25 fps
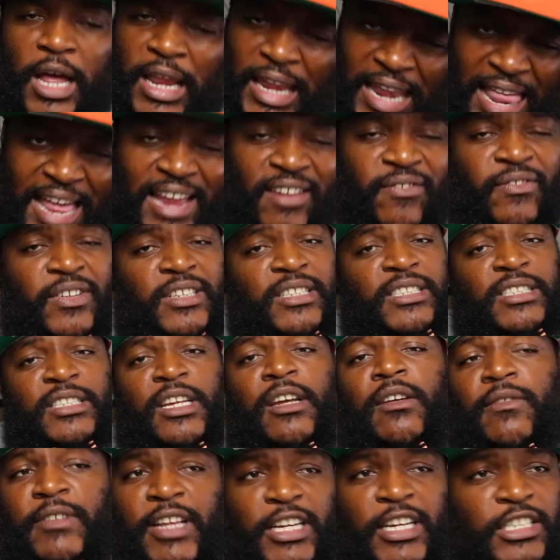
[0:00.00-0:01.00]
Life
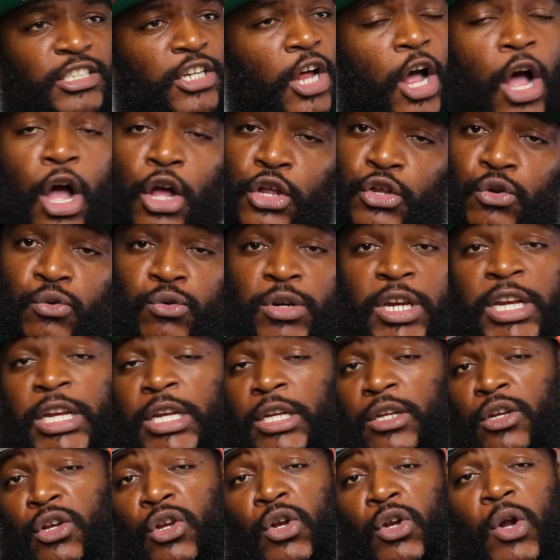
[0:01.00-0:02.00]
itself, that's all you
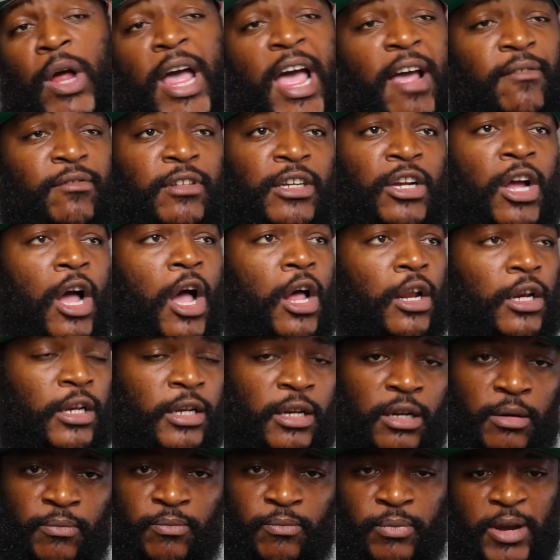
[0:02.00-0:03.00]
need. You don't have to call
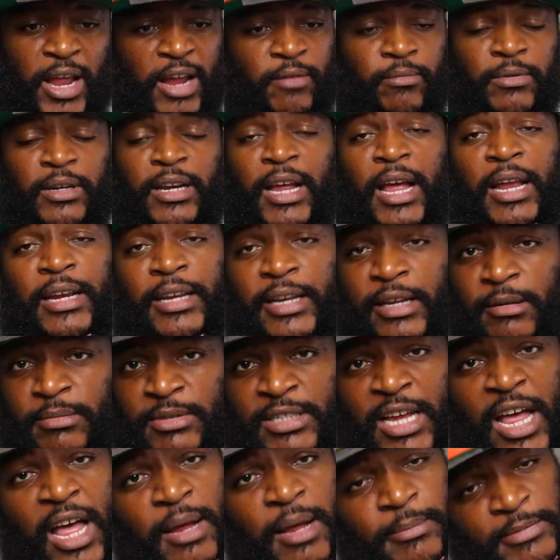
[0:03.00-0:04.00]
on him every
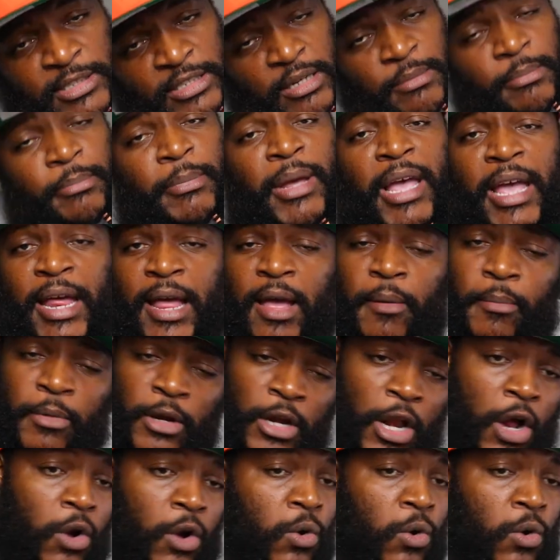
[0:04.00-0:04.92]
goddamn time something bad happens.